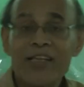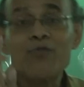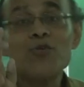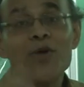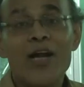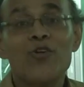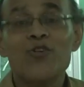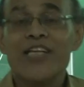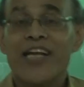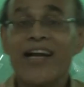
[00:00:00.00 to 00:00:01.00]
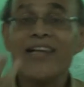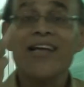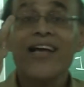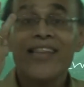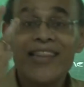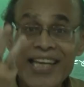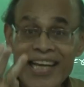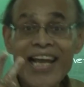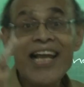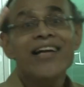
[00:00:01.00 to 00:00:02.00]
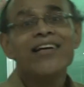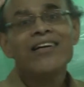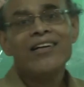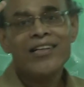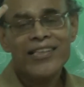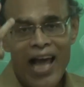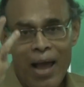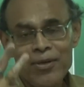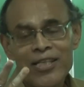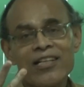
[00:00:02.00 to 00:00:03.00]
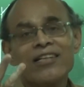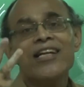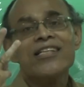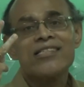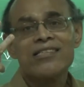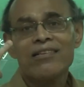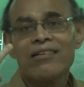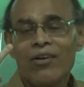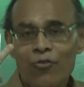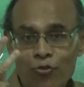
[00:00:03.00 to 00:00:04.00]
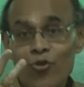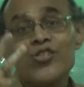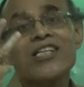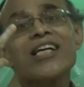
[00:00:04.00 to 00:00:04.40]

that we are going to generate 3 dimensionless force